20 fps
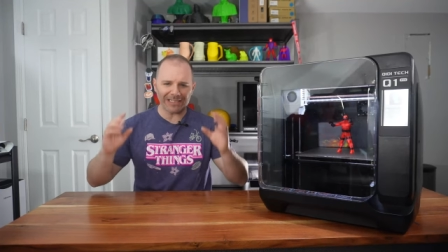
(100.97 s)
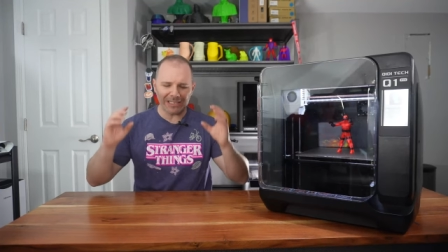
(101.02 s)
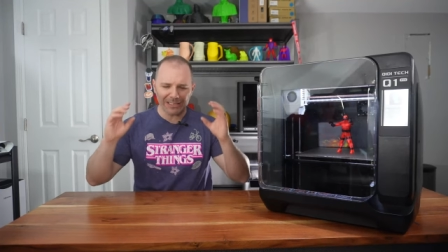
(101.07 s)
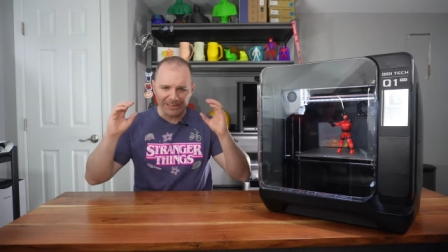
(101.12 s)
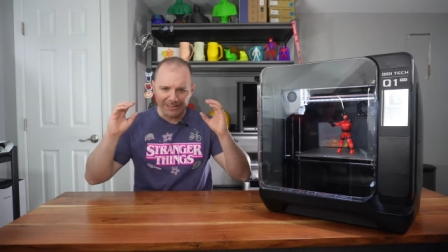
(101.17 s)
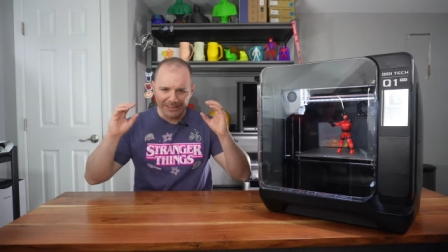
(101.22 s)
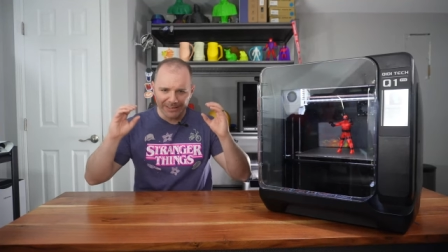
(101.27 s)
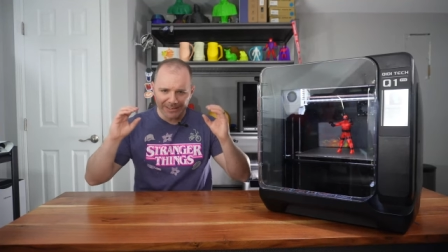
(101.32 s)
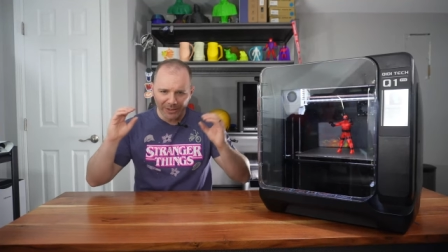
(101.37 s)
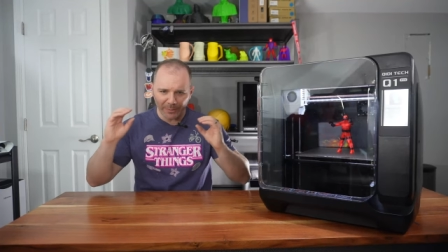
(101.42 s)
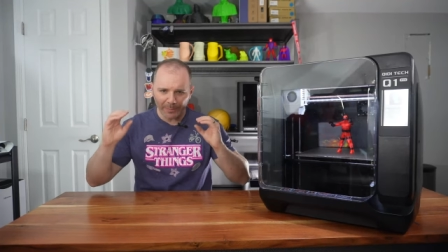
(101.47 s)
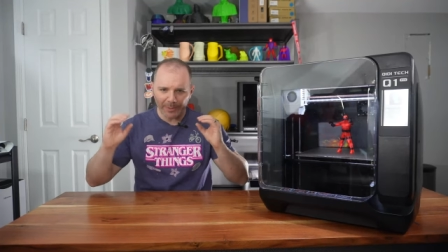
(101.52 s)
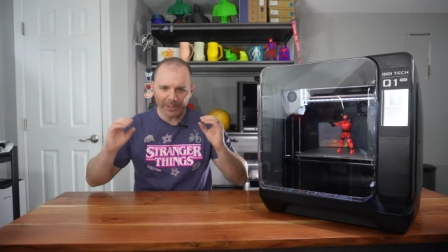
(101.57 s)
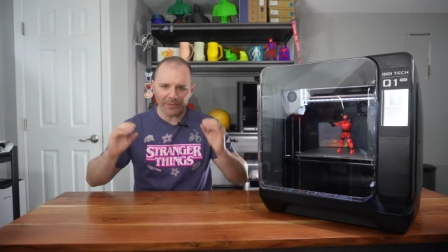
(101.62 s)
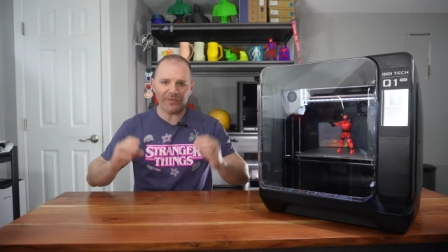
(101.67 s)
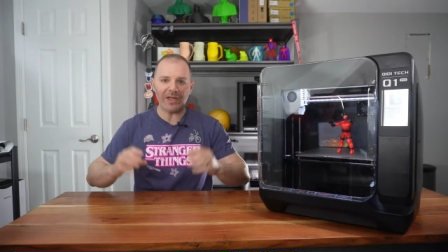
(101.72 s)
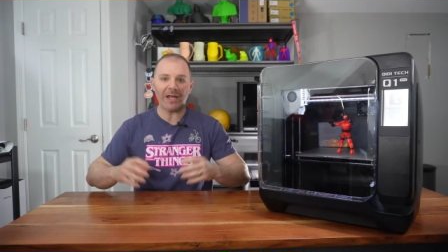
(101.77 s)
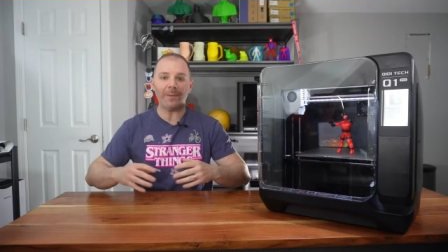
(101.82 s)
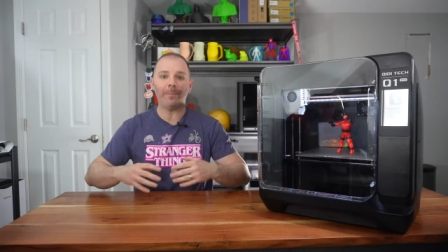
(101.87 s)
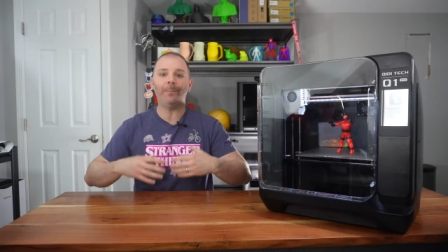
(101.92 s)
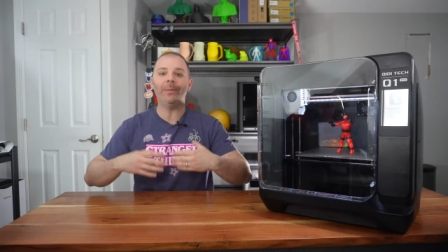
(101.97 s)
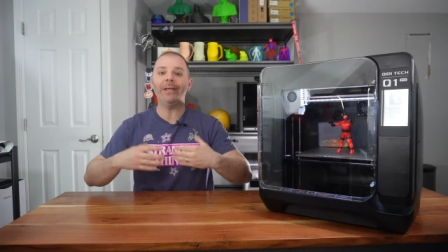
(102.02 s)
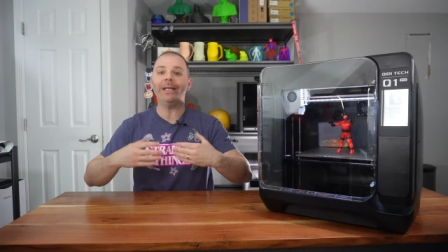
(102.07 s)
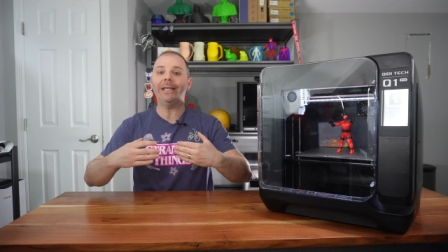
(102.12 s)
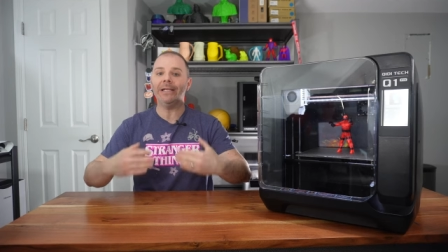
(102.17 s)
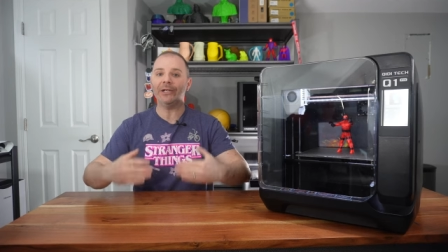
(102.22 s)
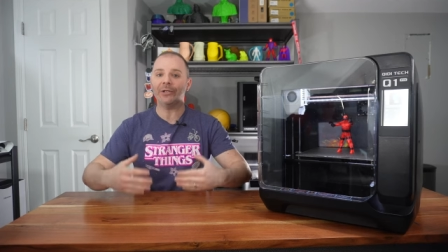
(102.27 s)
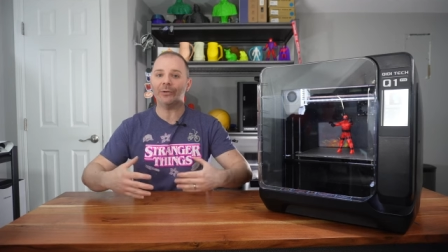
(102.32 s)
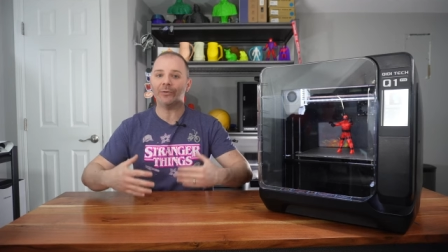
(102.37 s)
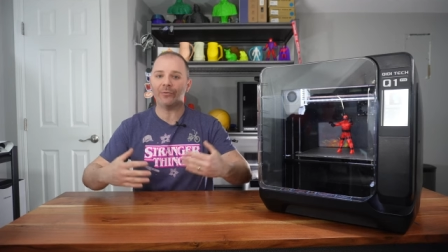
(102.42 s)
a little bit of that
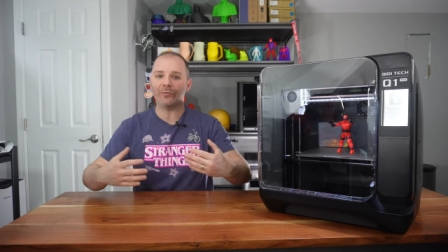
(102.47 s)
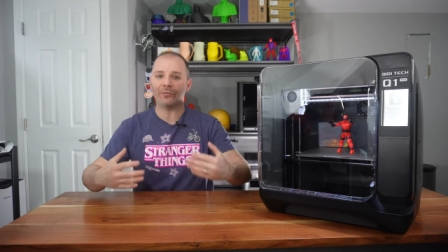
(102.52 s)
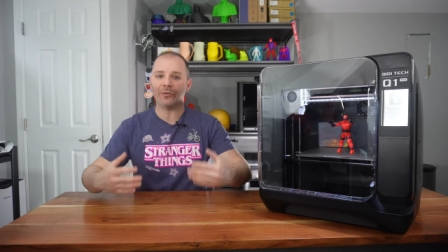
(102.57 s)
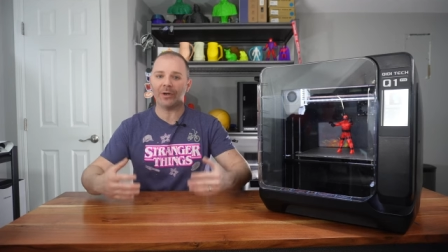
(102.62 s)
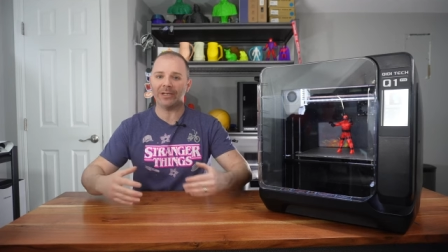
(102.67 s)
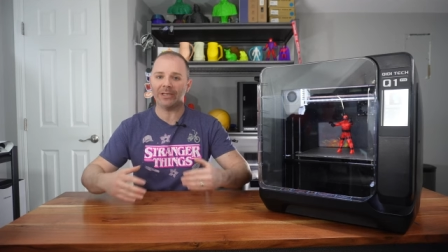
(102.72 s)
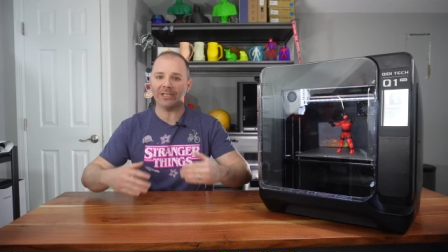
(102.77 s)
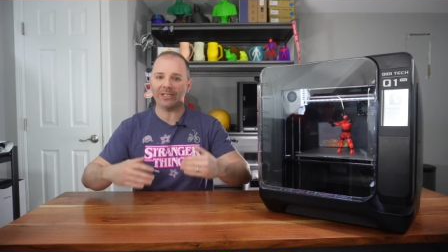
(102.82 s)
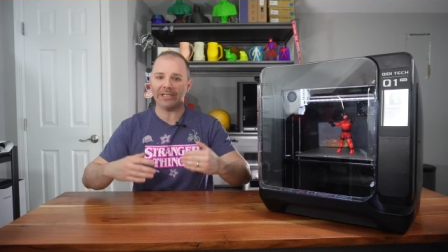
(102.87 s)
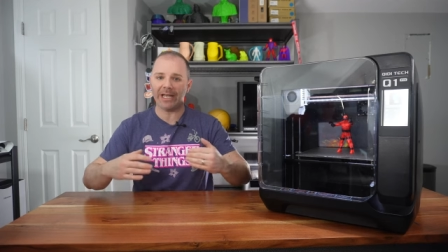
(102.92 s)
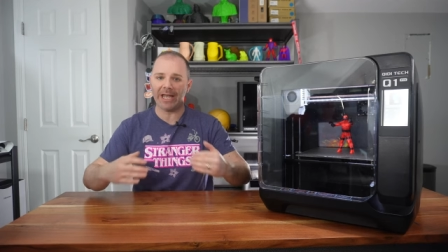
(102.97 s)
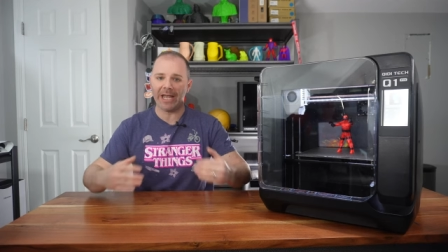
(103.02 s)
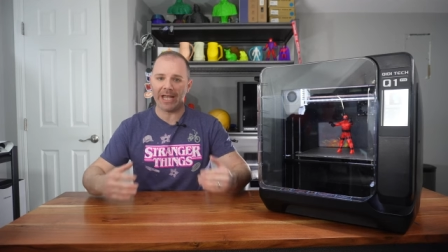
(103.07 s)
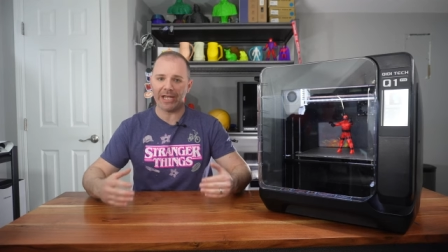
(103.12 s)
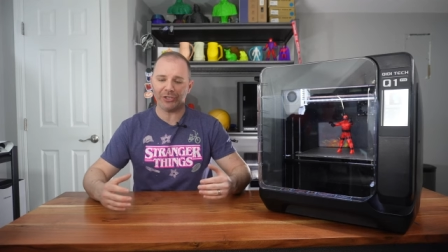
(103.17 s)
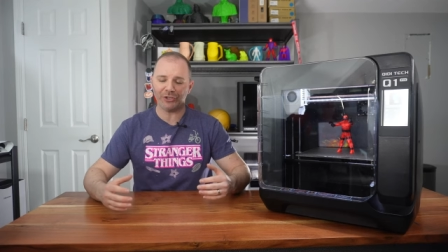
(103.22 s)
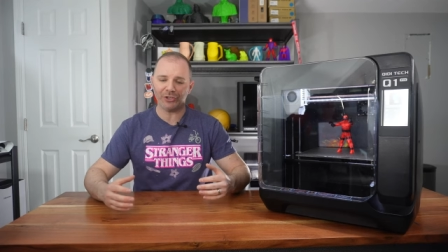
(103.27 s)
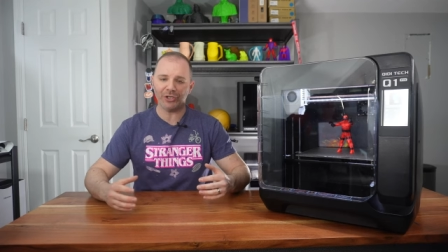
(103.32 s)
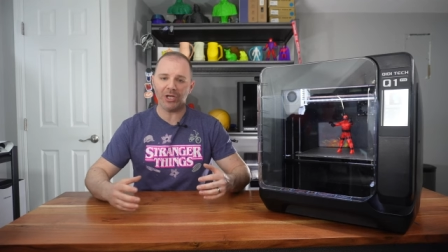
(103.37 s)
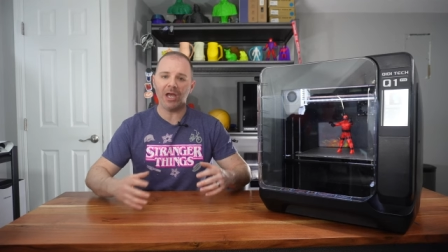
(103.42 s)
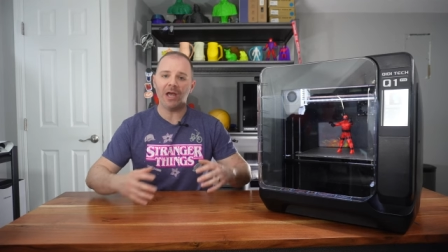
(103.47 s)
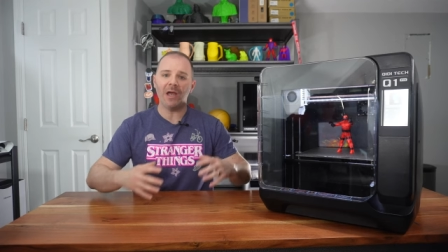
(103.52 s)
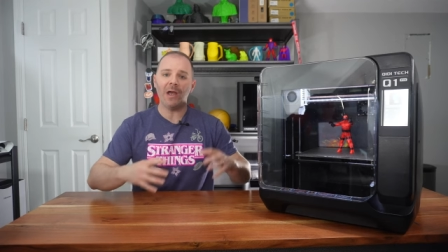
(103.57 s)
beginner-friendly edge.